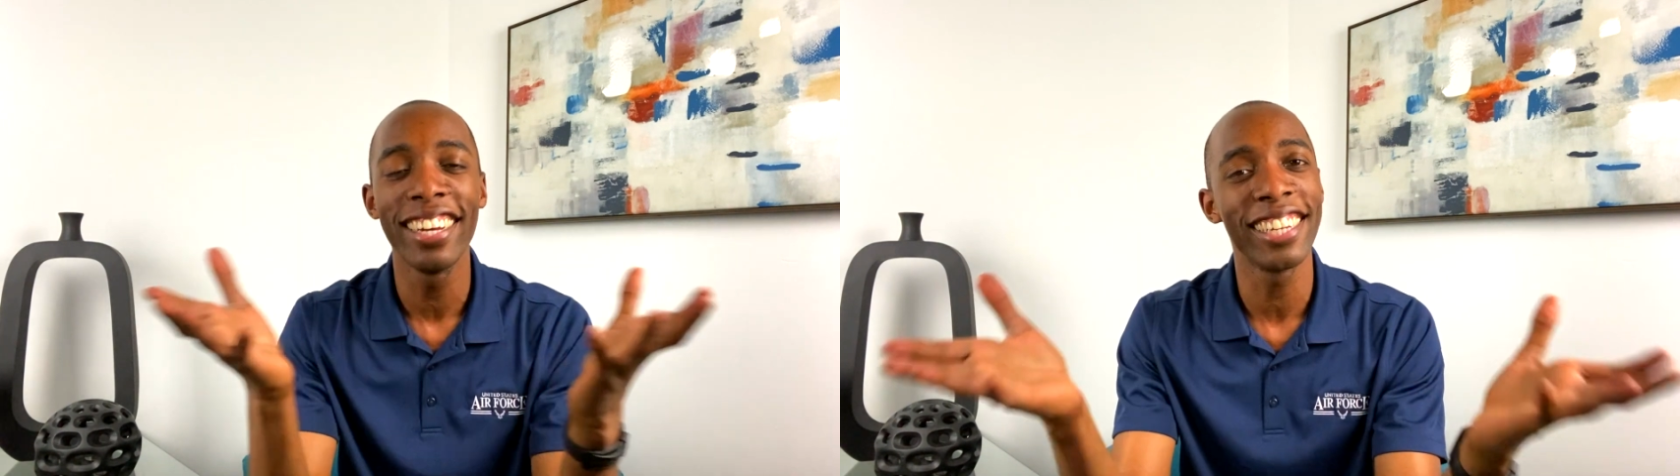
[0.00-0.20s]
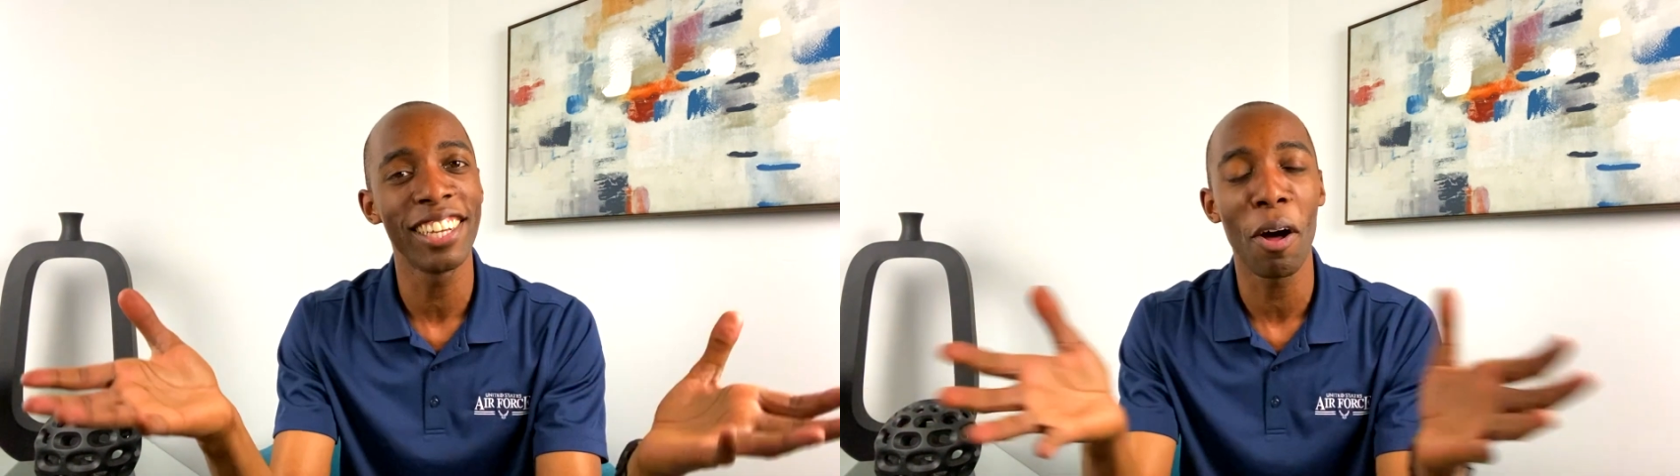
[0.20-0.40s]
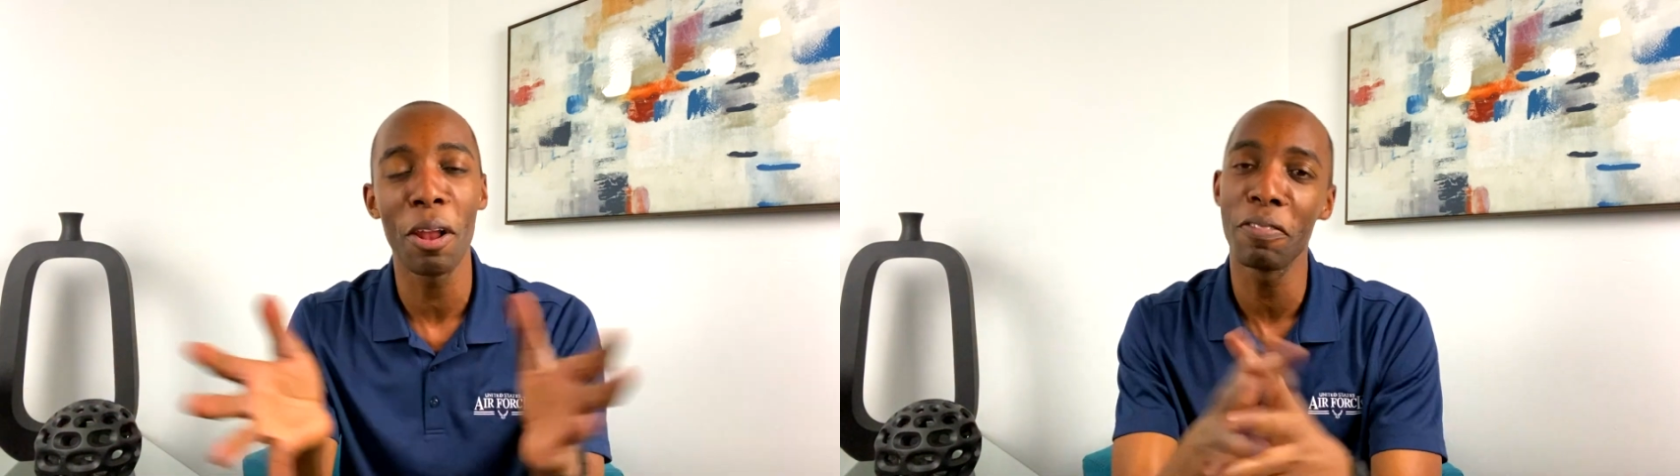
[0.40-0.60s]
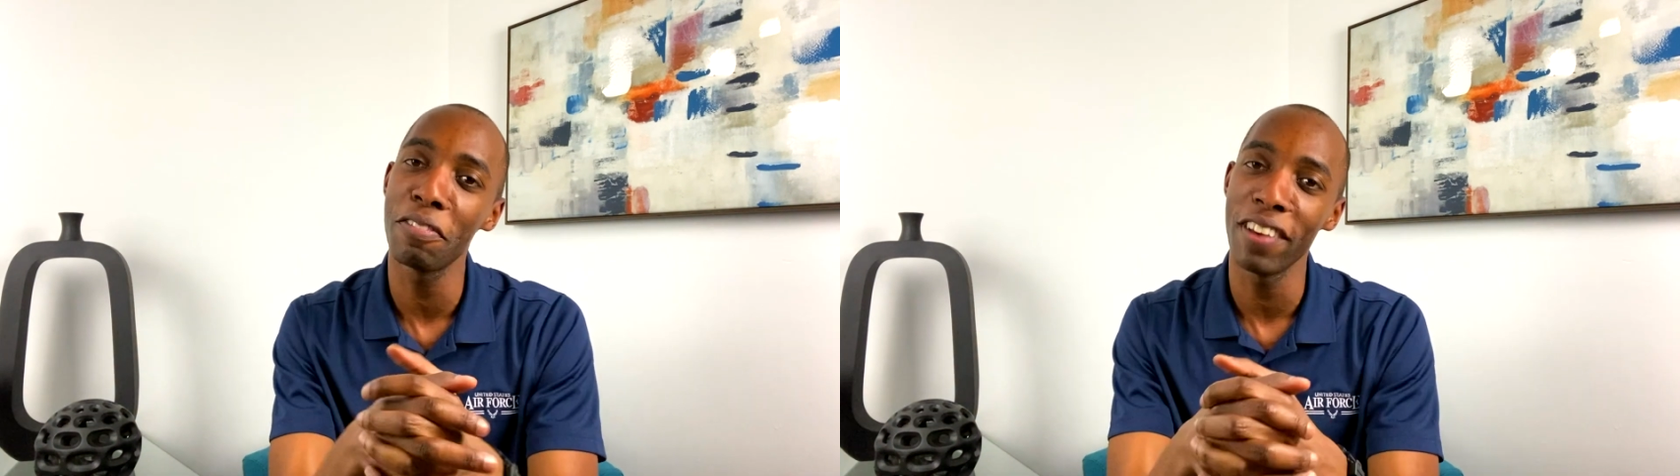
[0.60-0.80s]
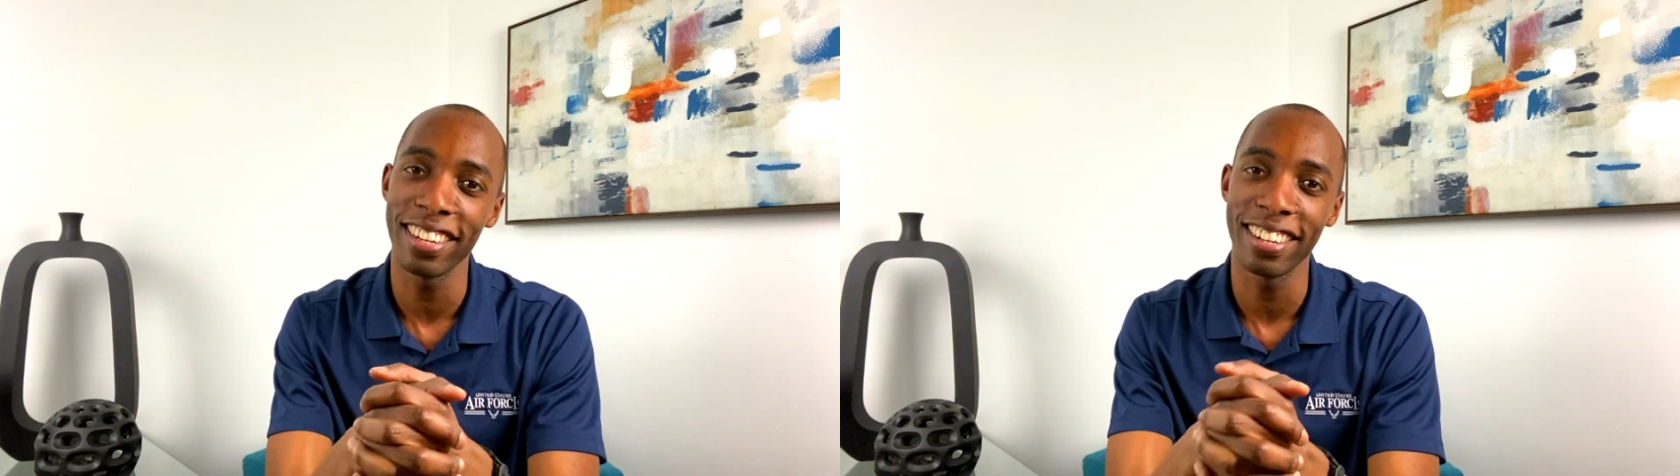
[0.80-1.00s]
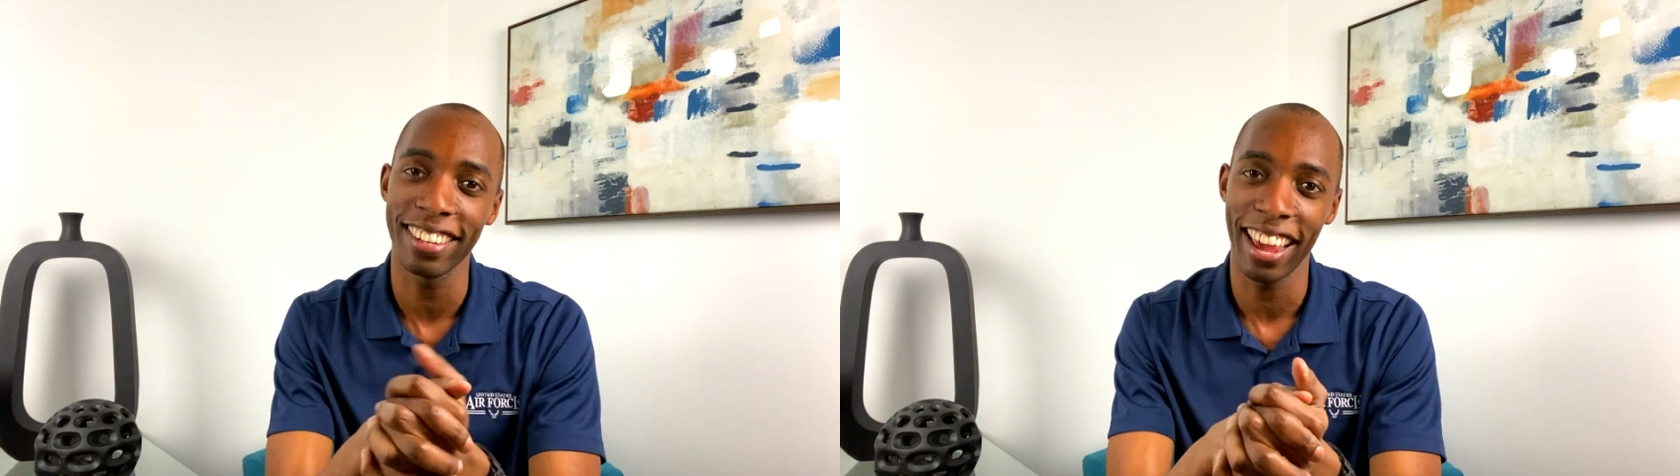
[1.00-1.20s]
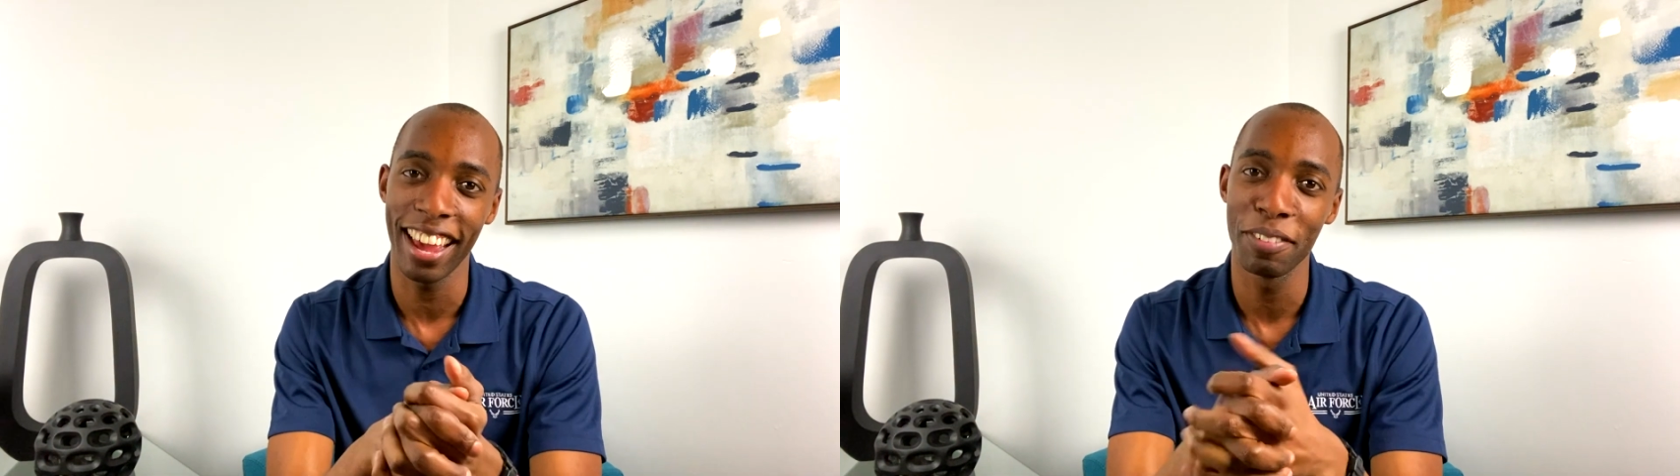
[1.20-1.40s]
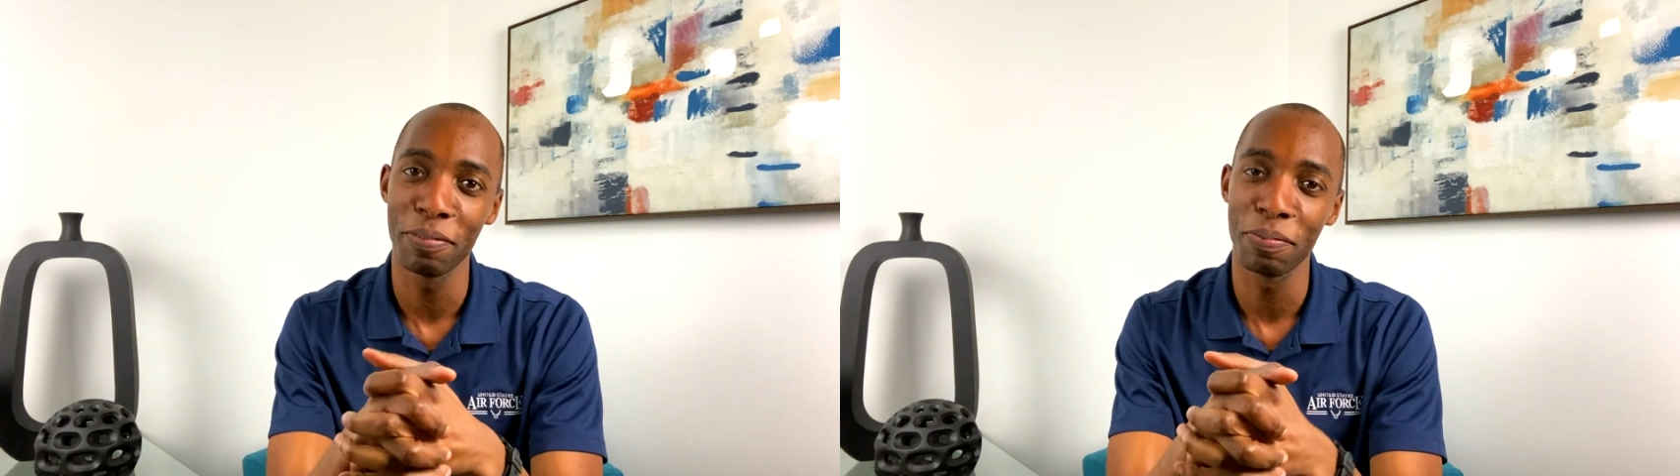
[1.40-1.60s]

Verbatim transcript: see all of your faces again.